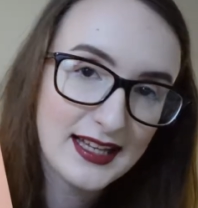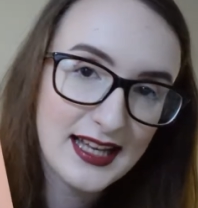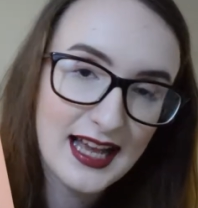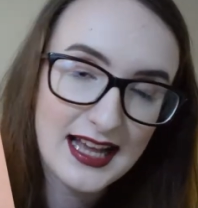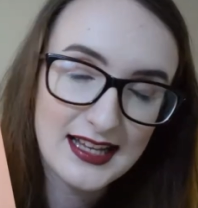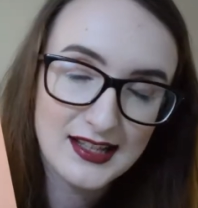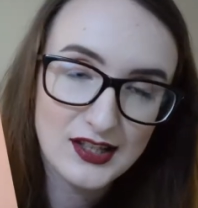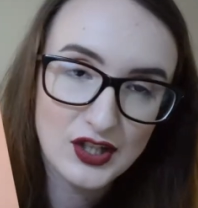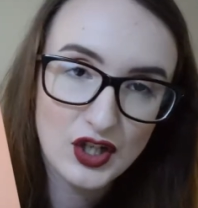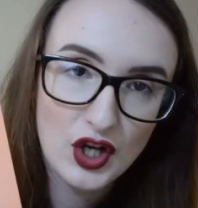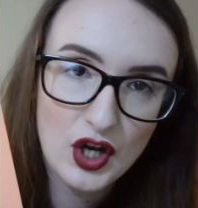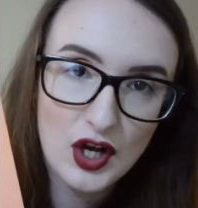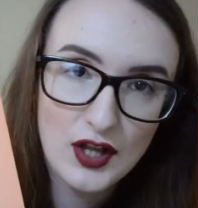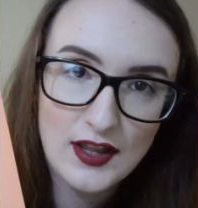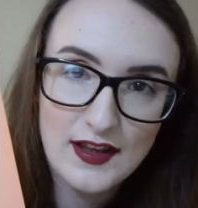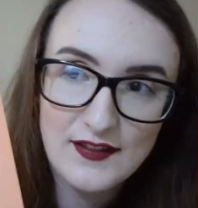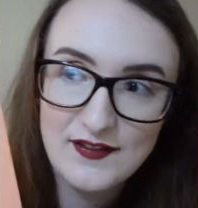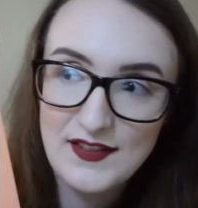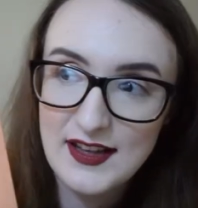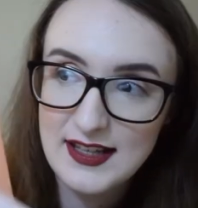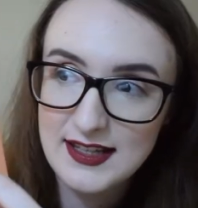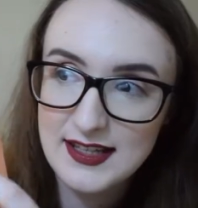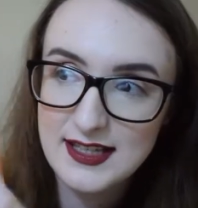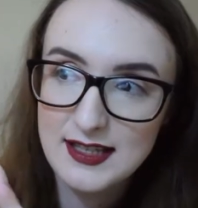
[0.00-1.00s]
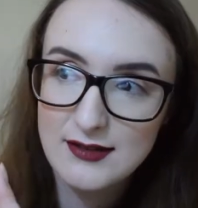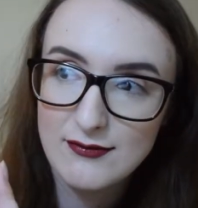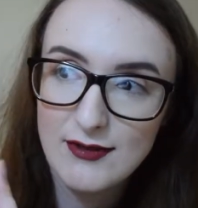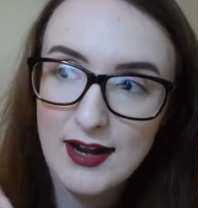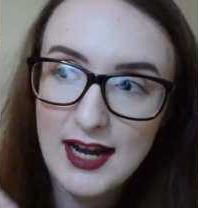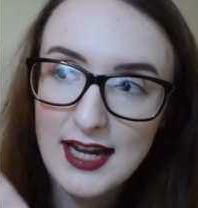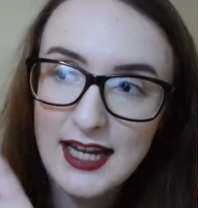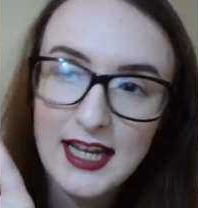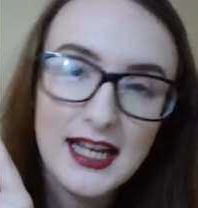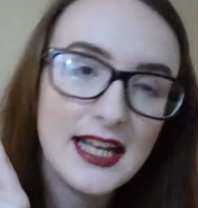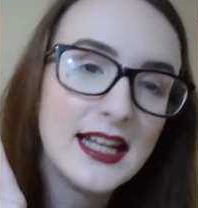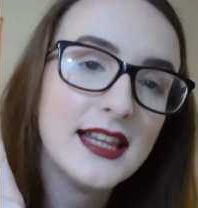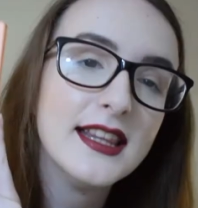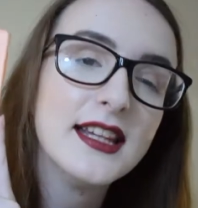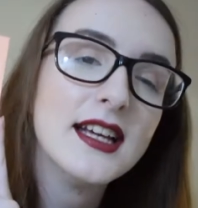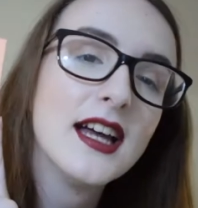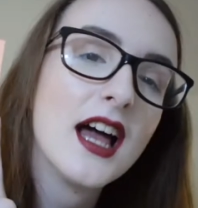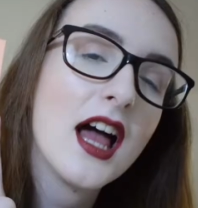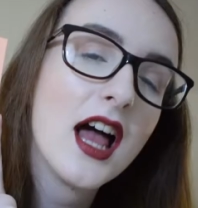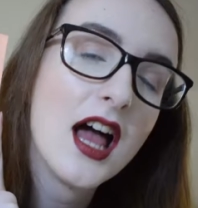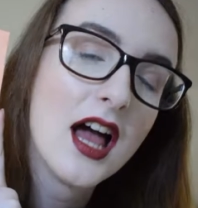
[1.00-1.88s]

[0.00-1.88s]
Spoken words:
It hasn't got all that fancy writing.